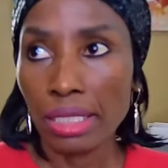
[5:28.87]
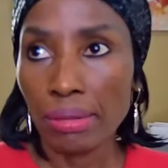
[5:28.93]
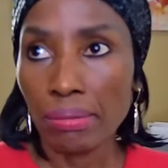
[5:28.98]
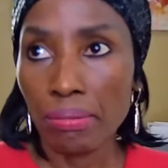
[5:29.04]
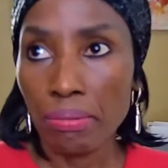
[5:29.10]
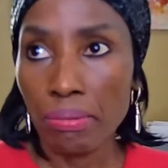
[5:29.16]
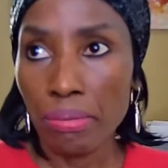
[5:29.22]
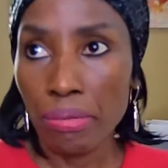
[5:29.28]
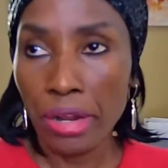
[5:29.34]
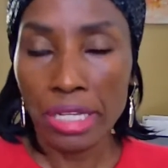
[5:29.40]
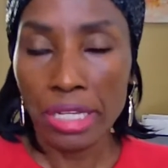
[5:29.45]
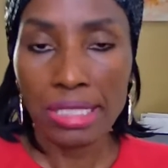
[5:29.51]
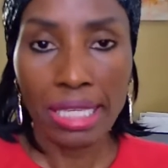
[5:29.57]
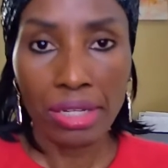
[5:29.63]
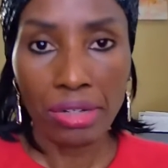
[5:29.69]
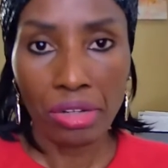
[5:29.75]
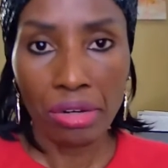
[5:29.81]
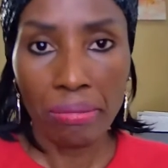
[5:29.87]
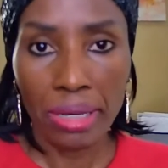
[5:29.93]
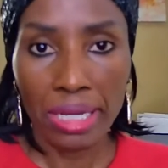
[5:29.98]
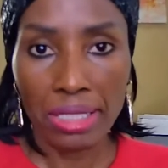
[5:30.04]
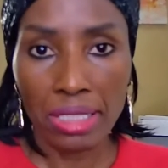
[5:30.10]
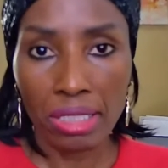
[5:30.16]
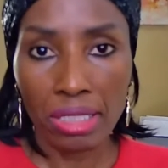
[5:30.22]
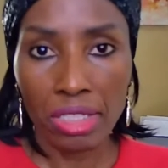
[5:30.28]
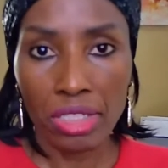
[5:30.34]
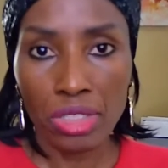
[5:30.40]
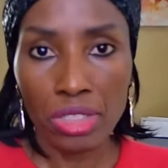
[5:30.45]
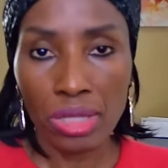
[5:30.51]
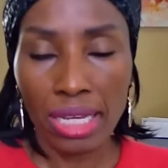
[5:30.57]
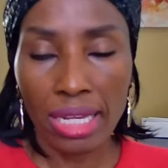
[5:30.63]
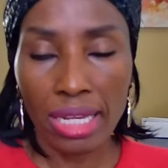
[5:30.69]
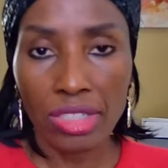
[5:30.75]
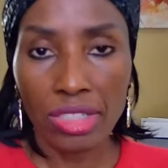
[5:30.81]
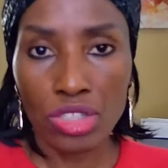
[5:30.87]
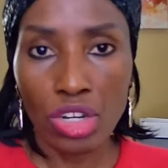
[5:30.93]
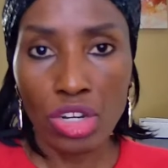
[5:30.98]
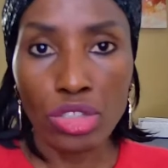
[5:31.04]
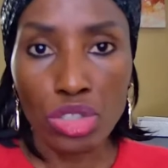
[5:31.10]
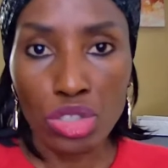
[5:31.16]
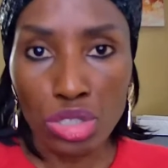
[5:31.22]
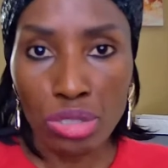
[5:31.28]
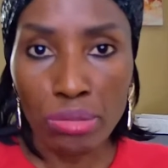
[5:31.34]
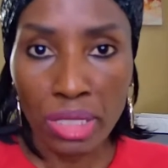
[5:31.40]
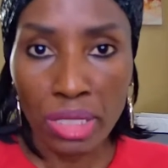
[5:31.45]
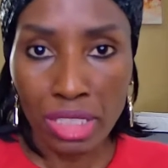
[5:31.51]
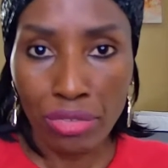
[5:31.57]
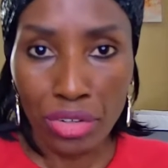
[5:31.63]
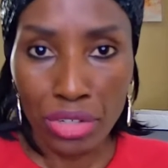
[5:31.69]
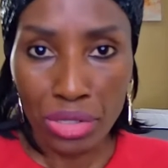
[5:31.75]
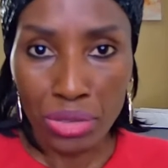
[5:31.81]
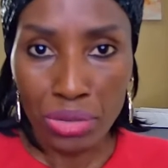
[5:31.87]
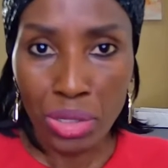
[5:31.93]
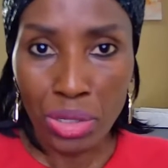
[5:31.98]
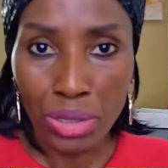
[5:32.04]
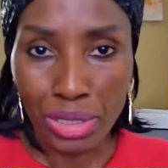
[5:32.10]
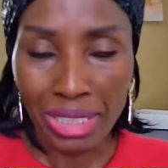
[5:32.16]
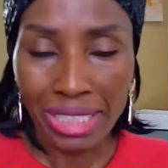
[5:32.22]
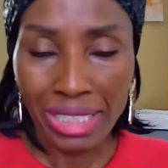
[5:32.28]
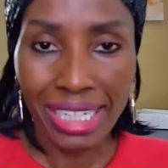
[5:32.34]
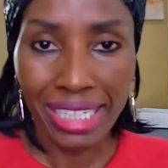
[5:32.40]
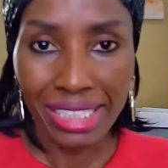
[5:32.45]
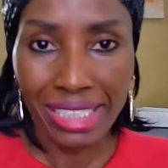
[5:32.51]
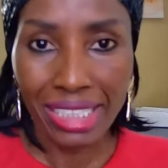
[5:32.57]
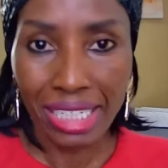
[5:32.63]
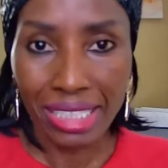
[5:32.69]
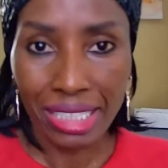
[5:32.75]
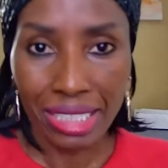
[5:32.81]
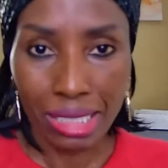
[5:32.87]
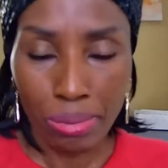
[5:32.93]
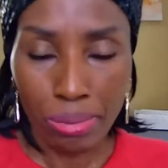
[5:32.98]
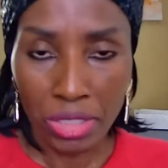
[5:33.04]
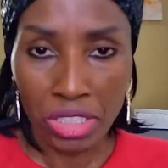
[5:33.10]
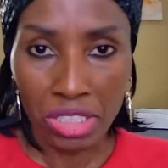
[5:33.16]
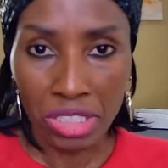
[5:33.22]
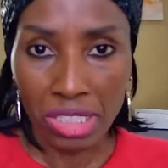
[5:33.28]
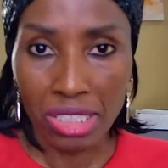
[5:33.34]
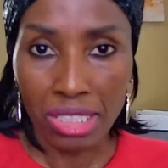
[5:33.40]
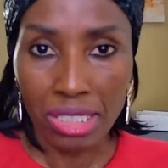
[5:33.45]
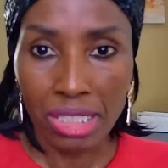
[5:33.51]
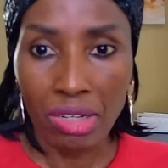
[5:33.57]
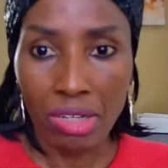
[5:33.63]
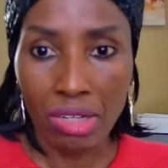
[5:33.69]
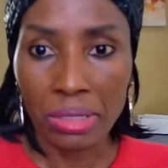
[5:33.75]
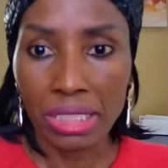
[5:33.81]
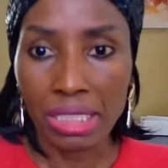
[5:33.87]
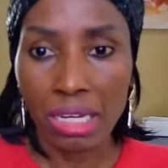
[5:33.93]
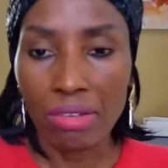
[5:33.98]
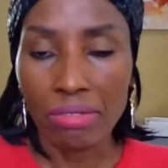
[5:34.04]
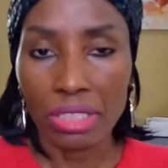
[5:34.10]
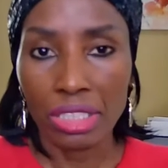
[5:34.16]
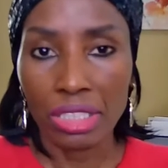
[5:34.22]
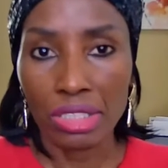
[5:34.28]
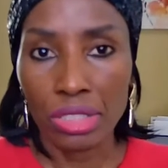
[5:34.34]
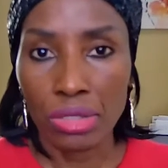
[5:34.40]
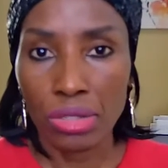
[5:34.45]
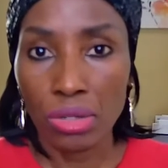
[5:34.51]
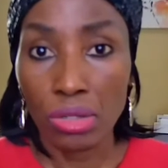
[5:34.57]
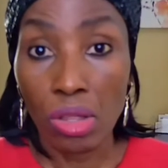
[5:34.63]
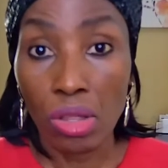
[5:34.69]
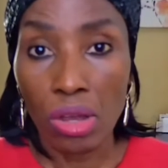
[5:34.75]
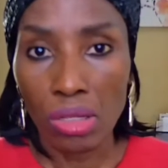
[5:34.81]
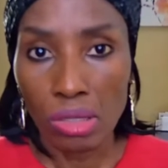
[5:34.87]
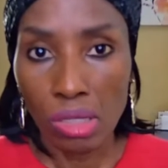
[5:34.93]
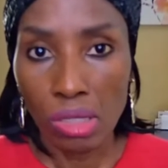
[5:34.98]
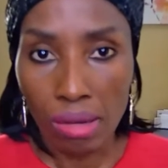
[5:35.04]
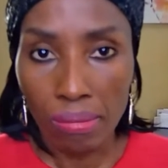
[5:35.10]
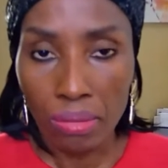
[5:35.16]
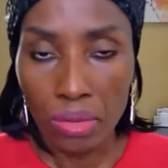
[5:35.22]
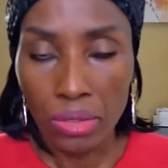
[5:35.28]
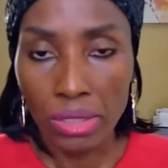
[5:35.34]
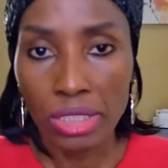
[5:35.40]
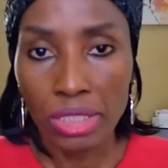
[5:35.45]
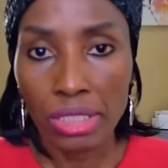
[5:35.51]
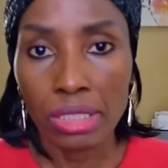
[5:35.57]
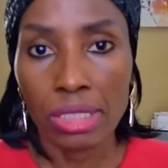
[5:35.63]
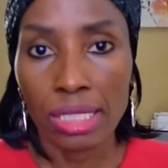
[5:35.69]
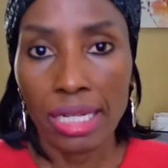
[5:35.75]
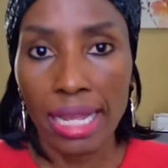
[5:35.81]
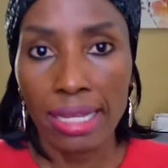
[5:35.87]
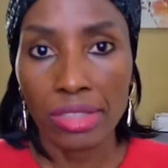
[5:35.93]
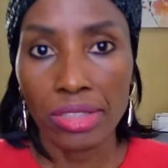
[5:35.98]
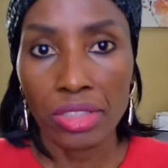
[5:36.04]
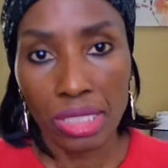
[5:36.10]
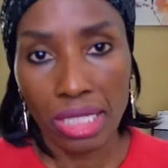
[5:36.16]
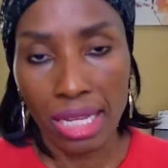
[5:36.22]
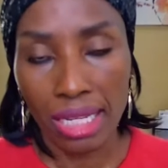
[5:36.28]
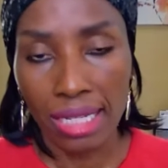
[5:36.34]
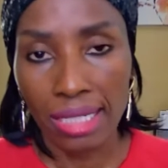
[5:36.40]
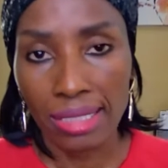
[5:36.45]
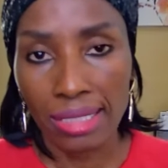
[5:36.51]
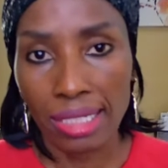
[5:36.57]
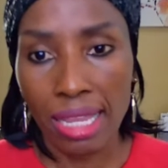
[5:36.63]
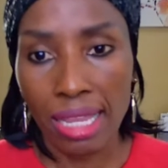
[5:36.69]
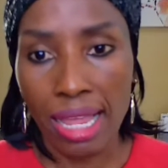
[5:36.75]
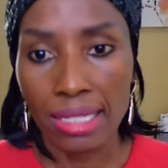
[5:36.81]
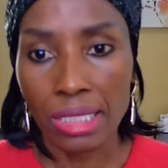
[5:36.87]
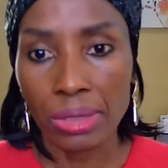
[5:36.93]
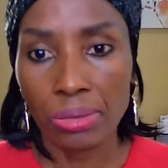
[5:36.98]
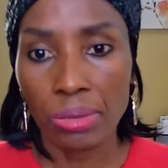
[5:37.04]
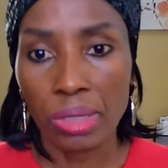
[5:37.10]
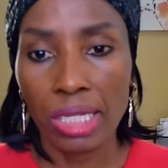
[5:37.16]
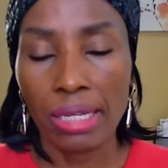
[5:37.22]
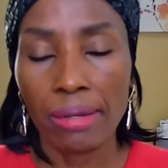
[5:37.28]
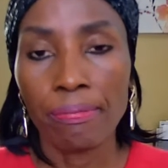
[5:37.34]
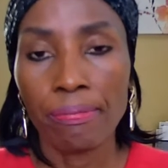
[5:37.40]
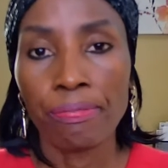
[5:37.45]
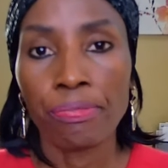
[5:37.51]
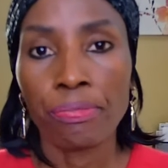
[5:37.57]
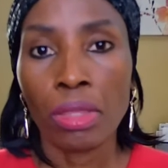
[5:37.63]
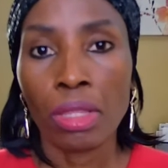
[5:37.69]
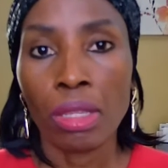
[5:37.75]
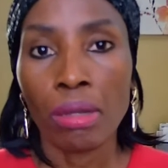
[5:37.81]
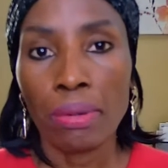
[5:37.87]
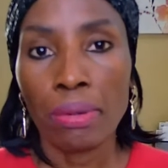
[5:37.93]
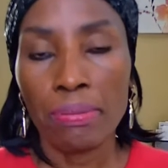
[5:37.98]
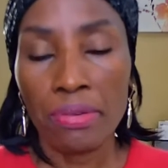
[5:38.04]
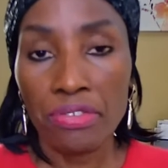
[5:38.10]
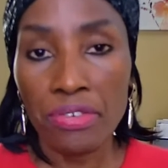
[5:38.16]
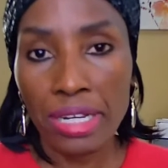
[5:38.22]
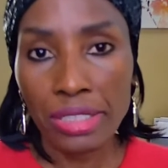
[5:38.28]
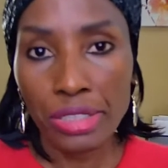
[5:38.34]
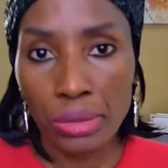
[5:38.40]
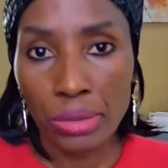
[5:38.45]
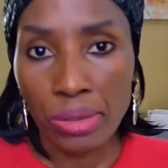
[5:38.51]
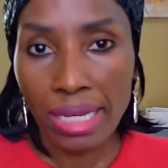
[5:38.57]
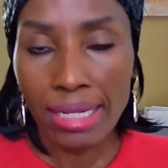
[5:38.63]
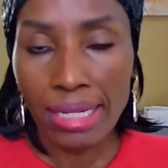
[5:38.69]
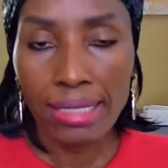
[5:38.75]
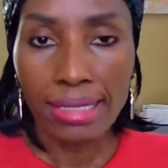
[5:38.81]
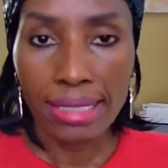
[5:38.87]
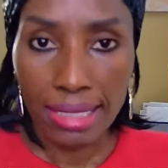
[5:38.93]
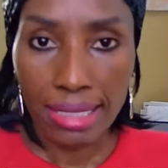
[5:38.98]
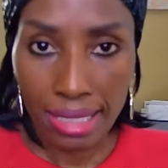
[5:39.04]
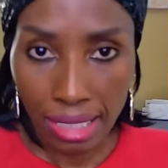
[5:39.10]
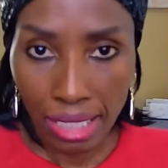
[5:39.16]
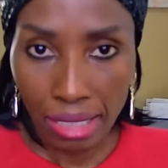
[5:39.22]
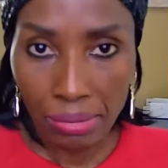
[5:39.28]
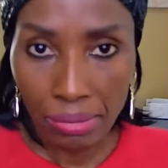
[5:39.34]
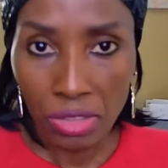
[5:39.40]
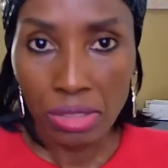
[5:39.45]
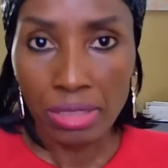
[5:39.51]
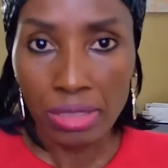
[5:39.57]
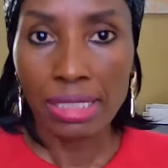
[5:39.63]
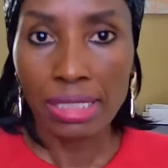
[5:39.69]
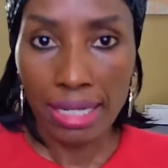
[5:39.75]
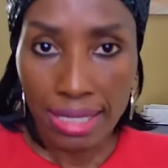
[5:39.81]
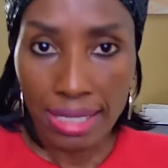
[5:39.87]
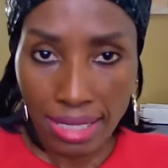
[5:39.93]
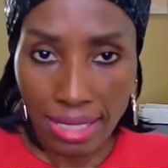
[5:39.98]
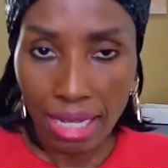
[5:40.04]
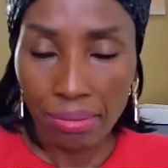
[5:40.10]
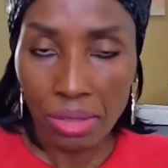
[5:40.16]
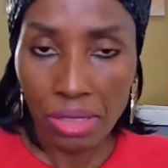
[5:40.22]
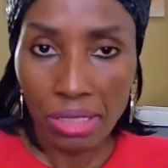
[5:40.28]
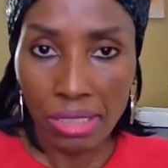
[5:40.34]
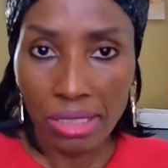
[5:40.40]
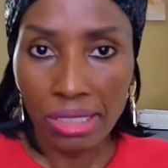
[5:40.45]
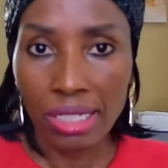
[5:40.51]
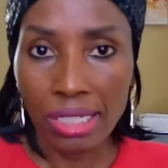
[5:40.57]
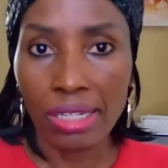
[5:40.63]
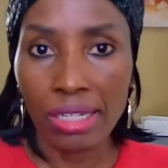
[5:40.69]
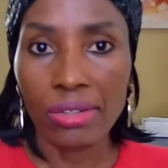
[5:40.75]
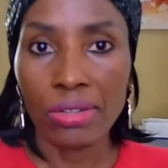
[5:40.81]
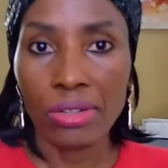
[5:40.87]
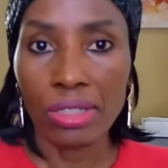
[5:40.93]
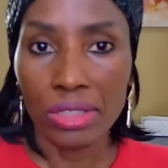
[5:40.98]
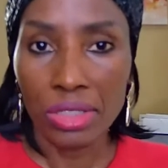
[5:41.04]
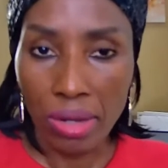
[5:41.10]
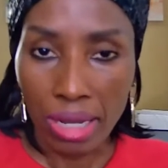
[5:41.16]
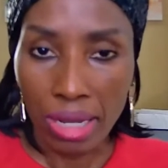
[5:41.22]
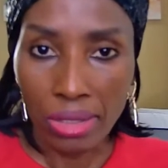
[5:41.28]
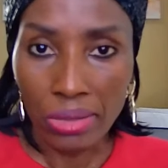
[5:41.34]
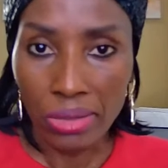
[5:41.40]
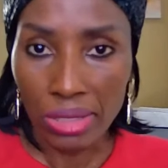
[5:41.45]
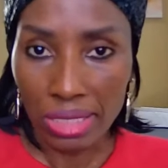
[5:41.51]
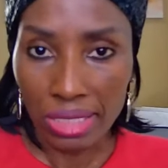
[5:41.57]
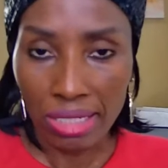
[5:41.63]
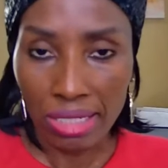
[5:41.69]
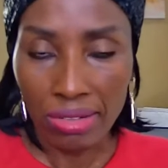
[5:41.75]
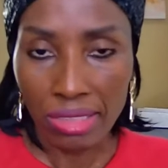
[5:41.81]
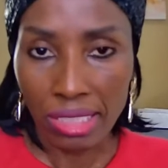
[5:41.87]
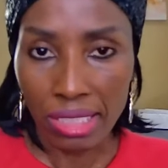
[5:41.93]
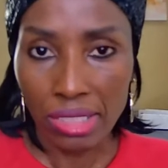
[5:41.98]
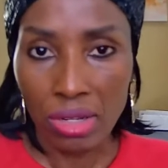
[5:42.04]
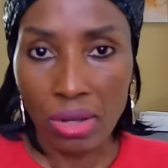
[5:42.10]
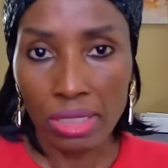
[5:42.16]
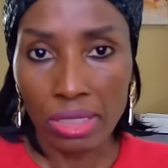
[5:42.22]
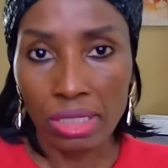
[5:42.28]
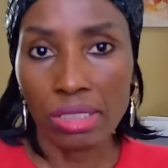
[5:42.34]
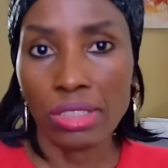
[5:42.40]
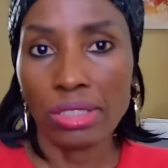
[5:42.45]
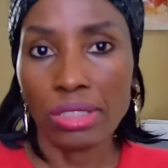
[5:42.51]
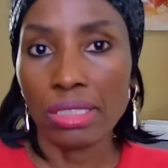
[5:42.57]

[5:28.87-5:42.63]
breaks incrementally so that it's not too much for you all to digest, especially since I'll be delving into the law a lot more today, just like I did last week. But before I do that, a disclaimer. Yes, I'm a litigator, a trial lawyer, etc. As I talk to